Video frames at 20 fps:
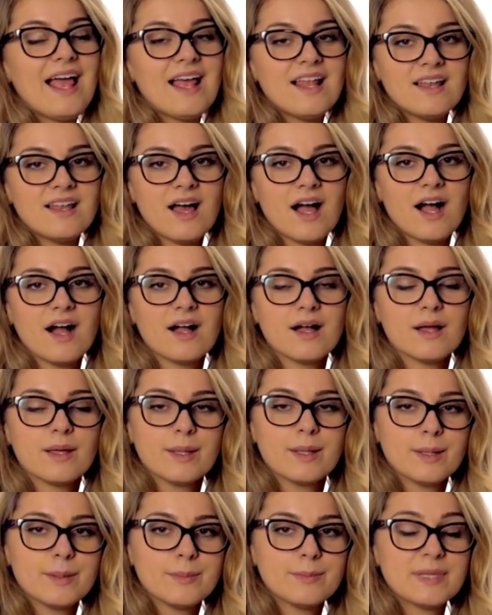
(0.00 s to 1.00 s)
Elle
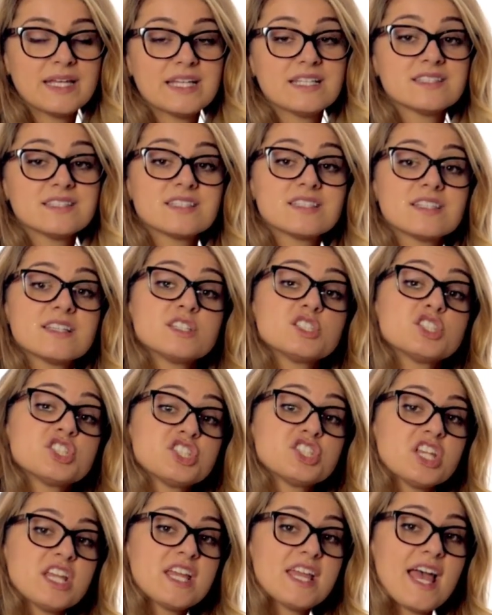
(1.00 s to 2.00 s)
a means
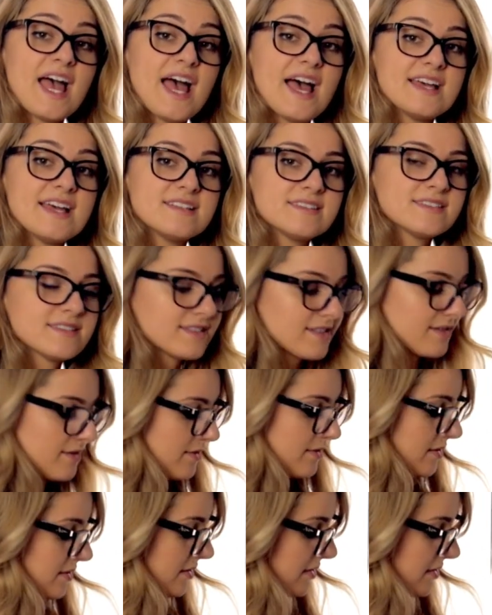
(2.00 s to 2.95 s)
she has.